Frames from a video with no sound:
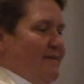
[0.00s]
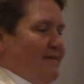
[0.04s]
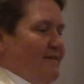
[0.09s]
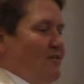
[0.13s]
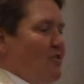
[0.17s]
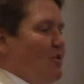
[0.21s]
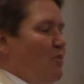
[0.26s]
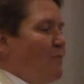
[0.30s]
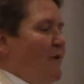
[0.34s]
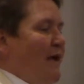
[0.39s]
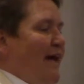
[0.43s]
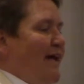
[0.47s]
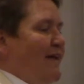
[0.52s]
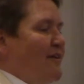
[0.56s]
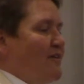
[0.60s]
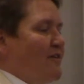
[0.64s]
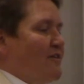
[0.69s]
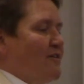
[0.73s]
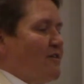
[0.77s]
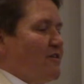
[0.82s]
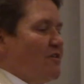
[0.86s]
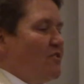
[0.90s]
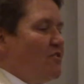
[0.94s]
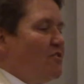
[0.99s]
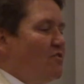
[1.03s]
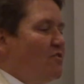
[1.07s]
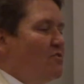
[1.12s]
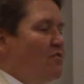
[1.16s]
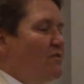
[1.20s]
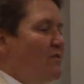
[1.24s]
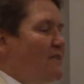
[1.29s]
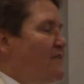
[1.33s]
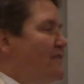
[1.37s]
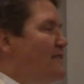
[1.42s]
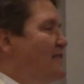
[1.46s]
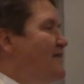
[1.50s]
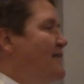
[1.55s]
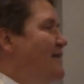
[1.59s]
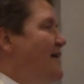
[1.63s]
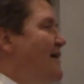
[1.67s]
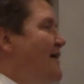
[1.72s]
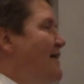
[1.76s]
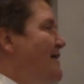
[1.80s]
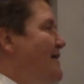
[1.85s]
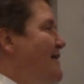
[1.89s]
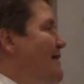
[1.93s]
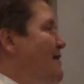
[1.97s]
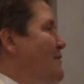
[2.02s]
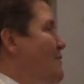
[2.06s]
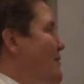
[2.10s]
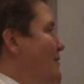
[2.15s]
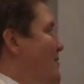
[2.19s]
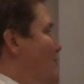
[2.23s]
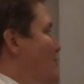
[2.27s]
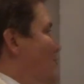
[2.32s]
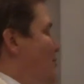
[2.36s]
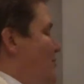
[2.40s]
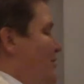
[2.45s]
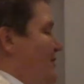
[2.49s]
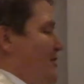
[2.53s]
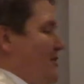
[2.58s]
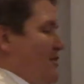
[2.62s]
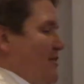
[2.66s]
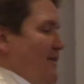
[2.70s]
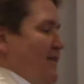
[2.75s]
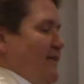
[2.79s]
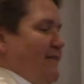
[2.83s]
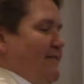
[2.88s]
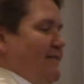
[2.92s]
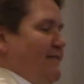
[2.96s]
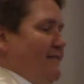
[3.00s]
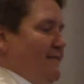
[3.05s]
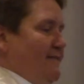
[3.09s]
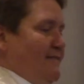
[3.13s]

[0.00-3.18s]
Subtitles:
No matter who is standing up here preaching